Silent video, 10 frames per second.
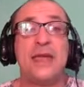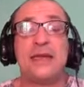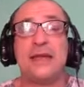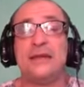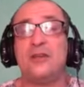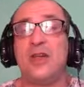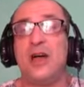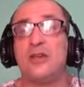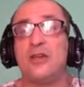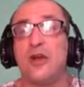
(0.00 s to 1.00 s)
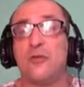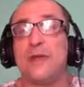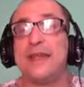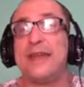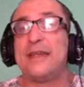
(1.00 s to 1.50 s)
And,
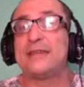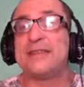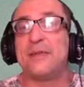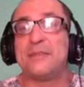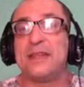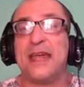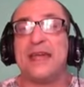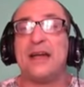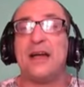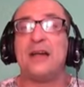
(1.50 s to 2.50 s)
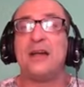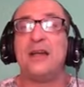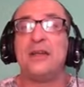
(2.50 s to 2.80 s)
reading is something that,